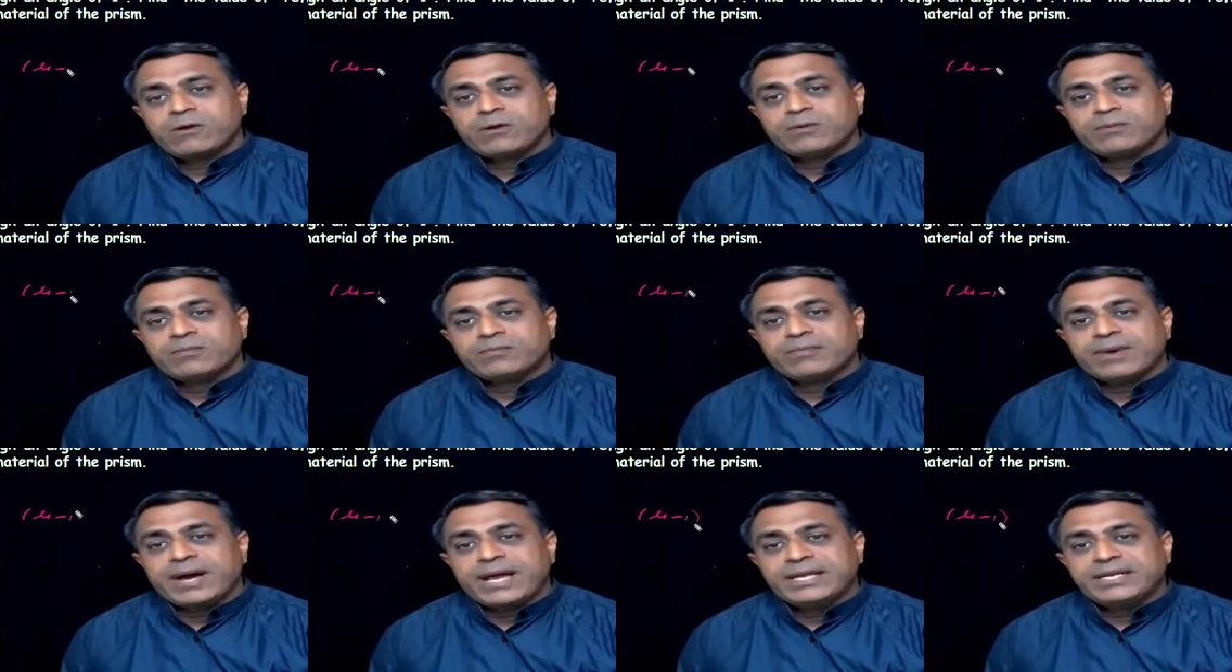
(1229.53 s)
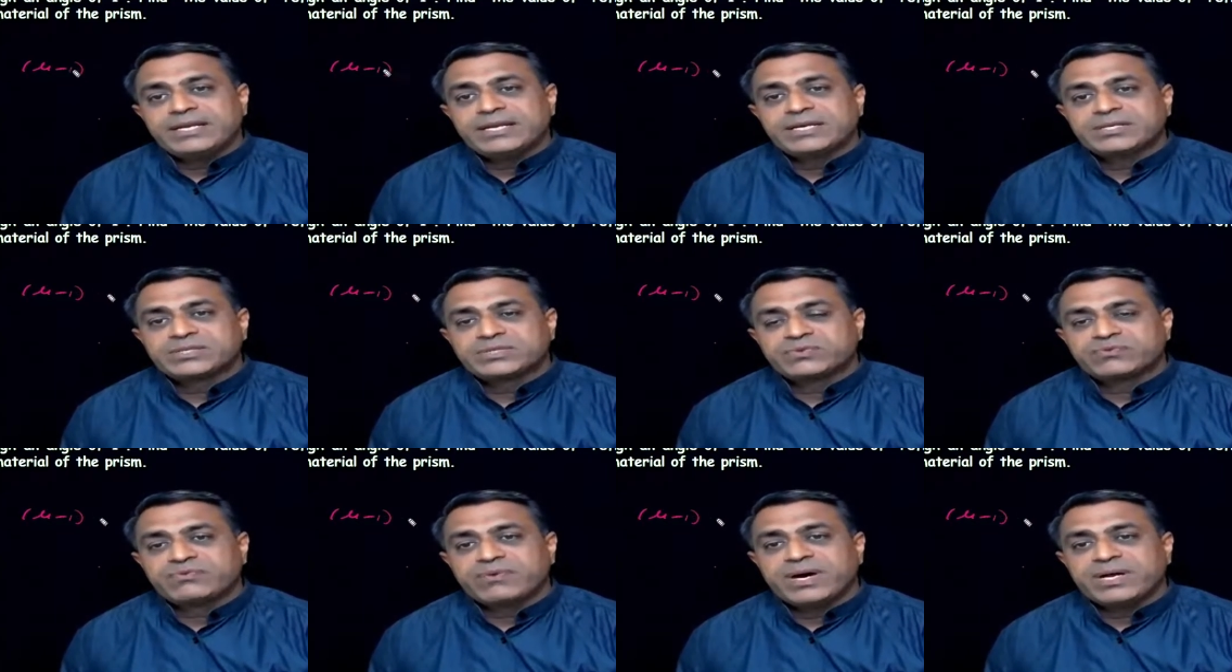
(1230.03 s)

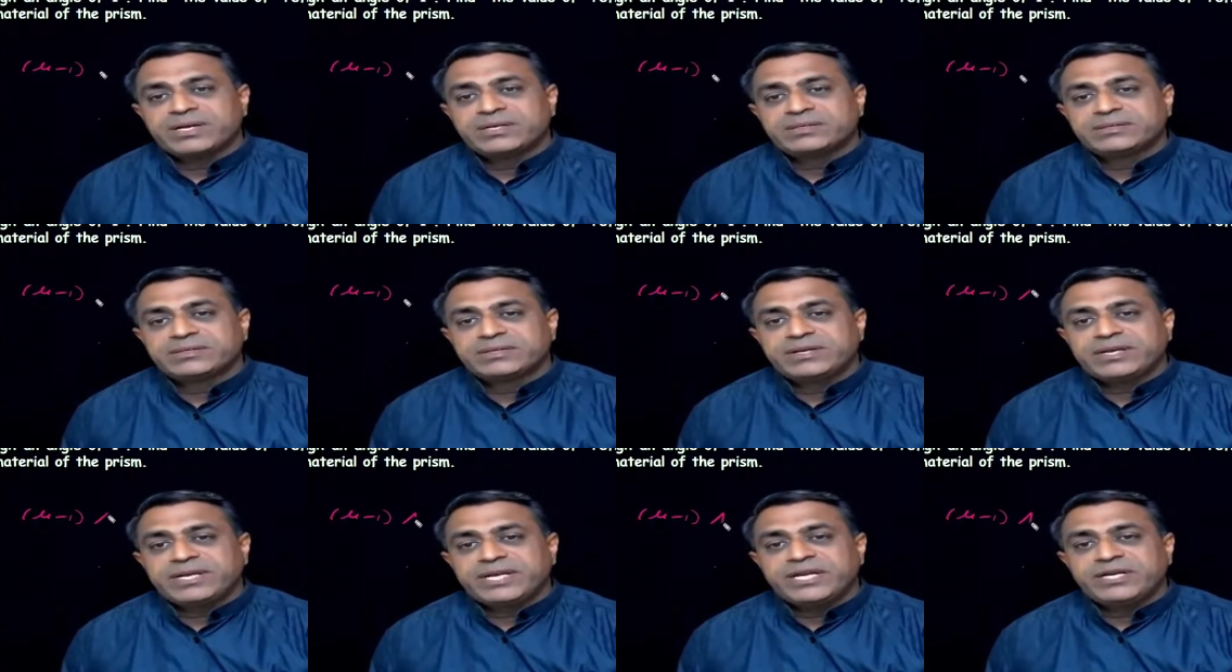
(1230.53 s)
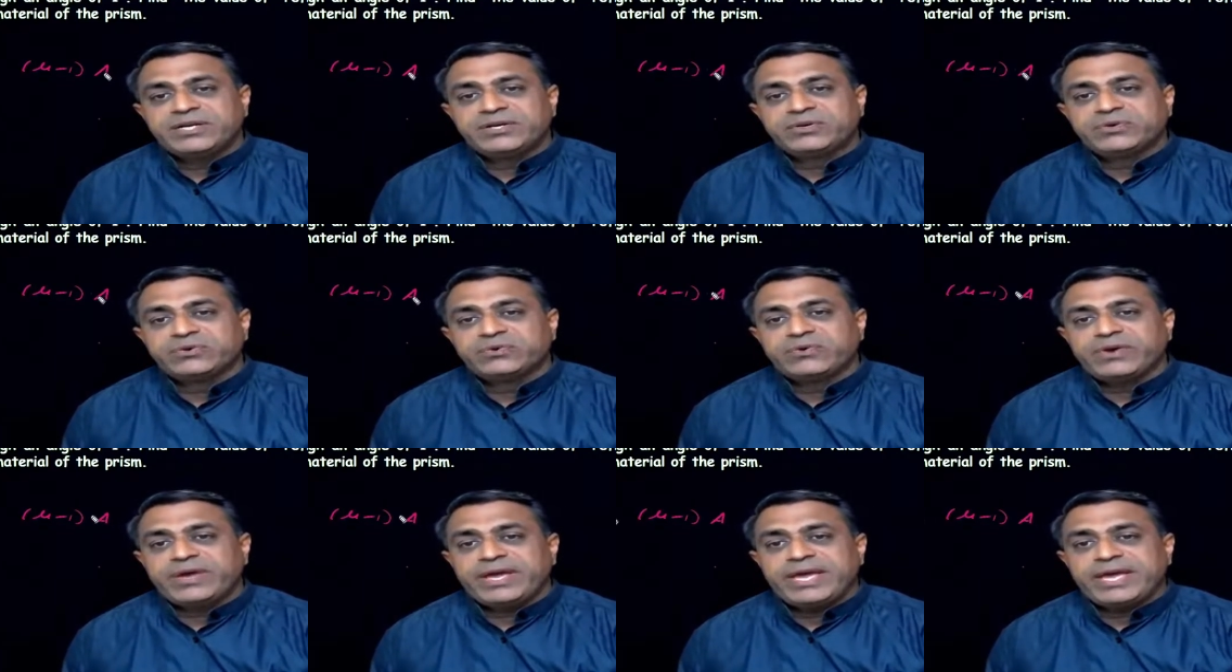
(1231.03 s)
minus 1
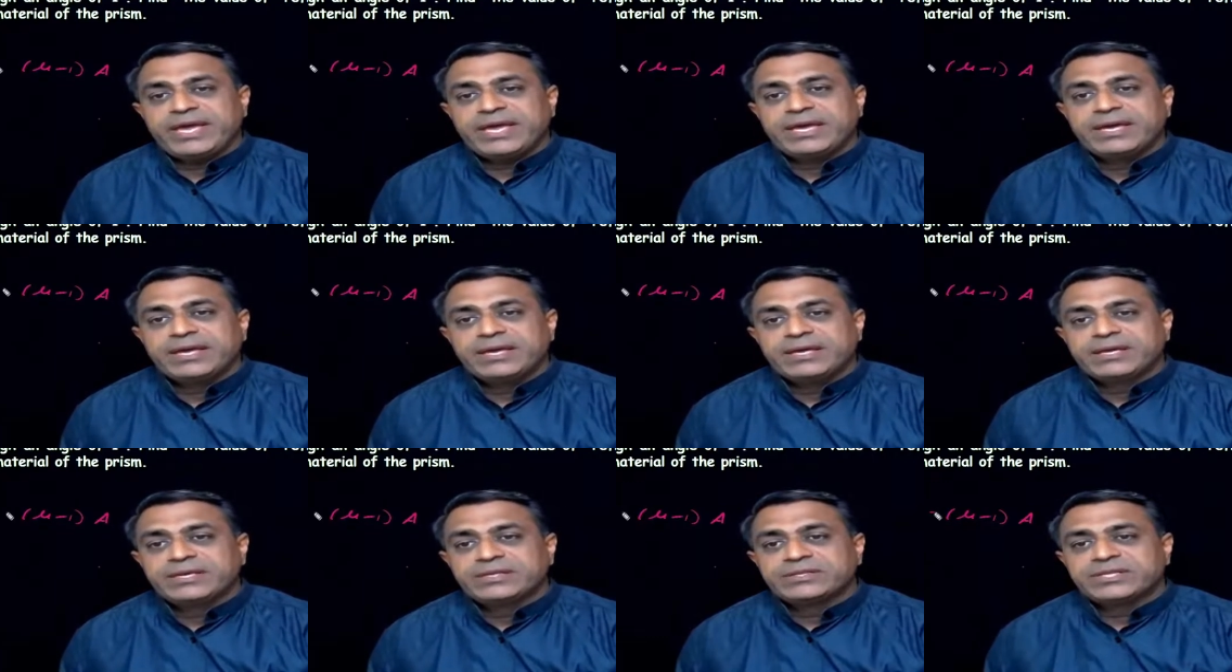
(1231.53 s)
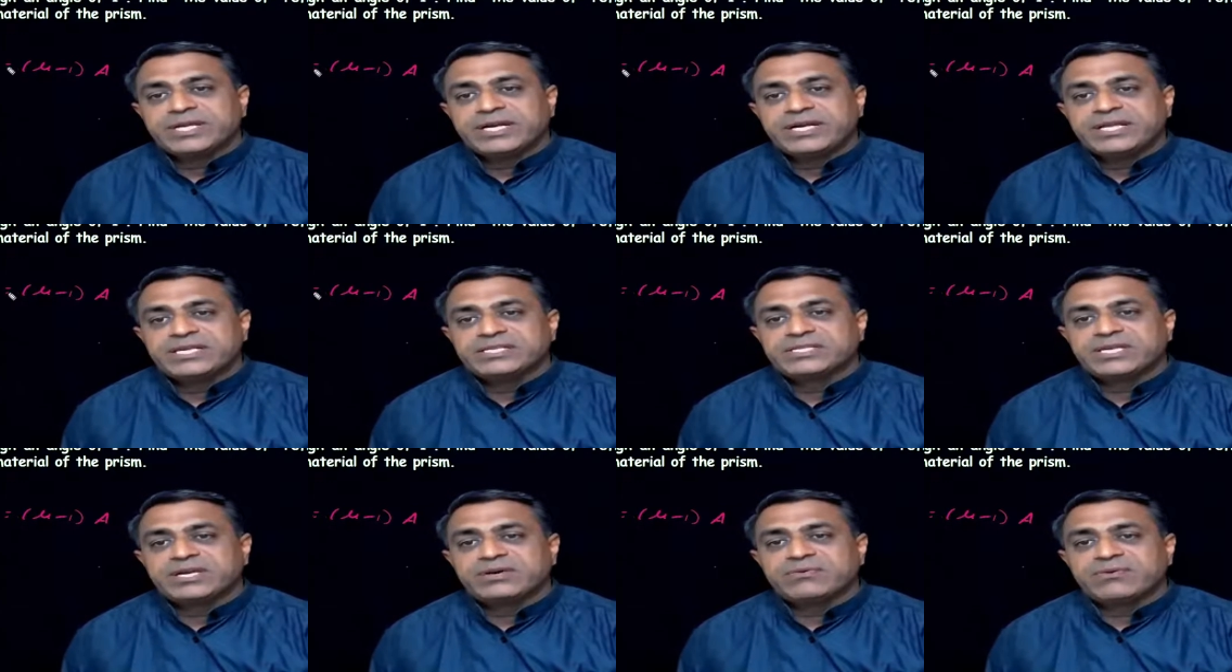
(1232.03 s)
into A, that
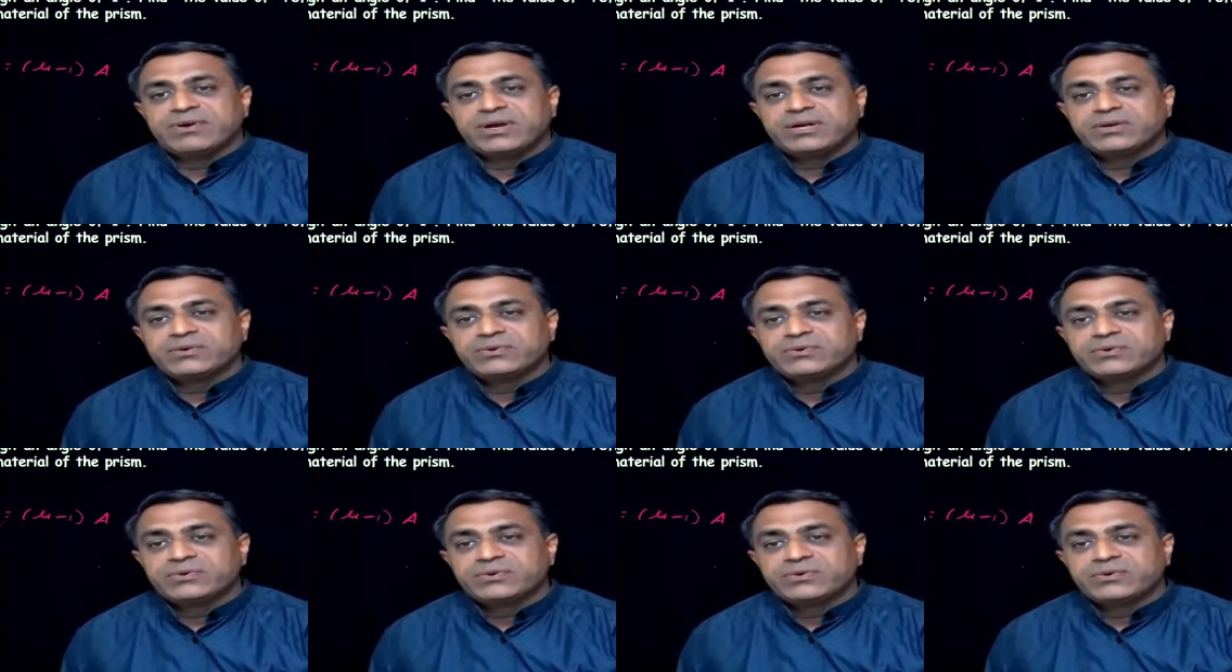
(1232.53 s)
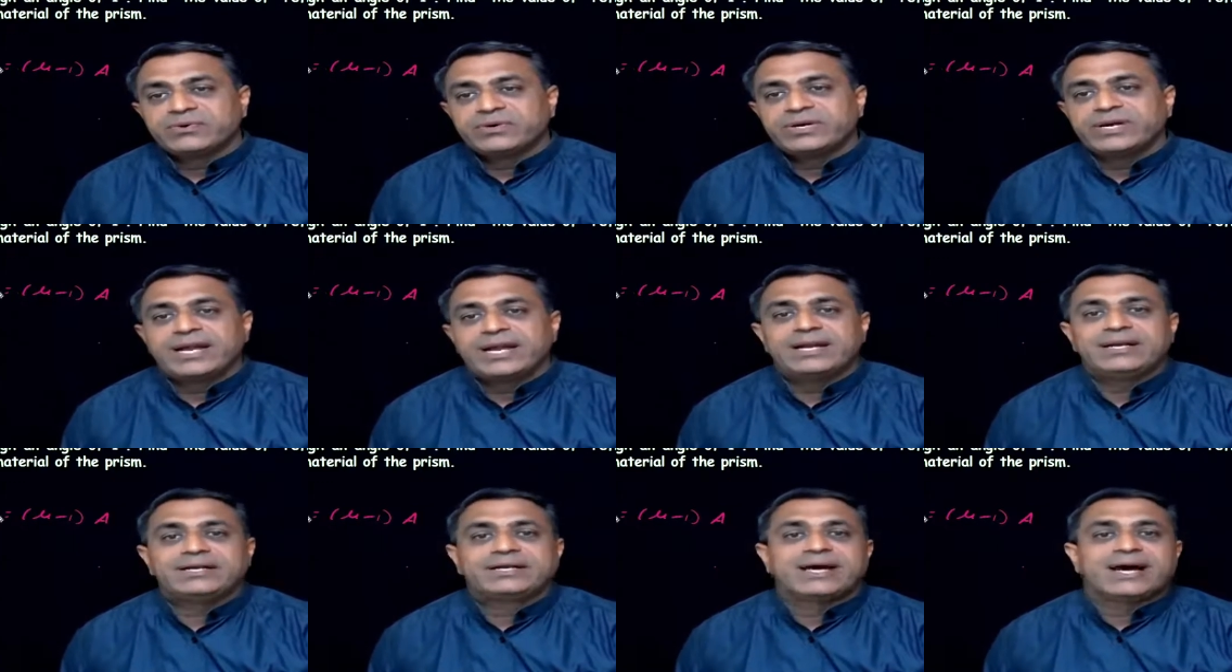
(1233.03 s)
is equal to
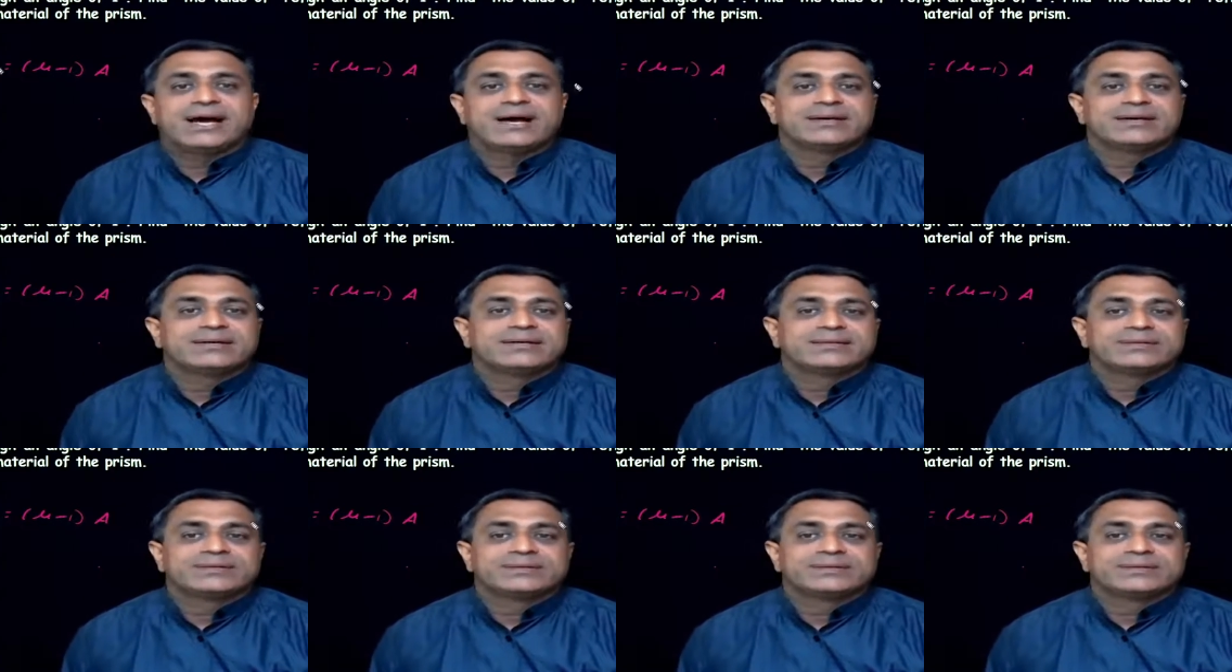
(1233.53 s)
delta.